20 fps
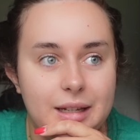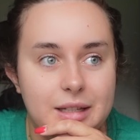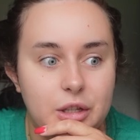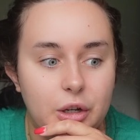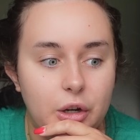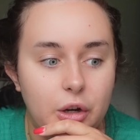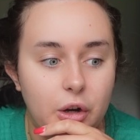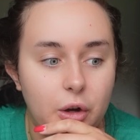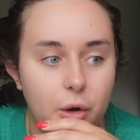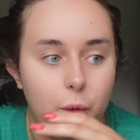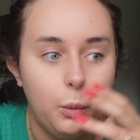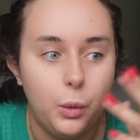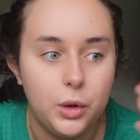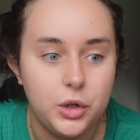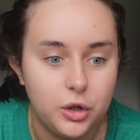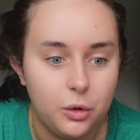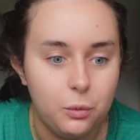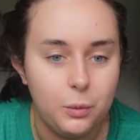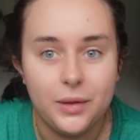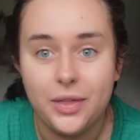So we're
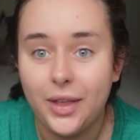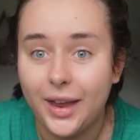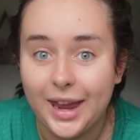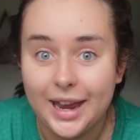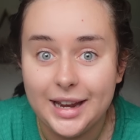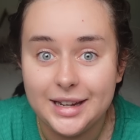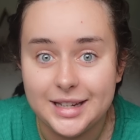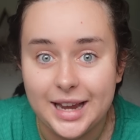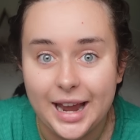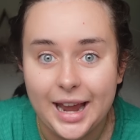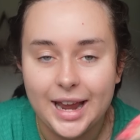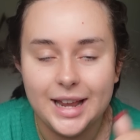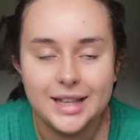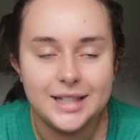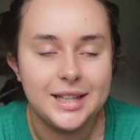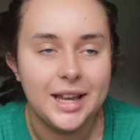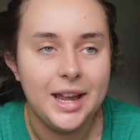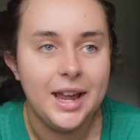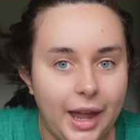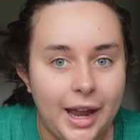done with the kit days.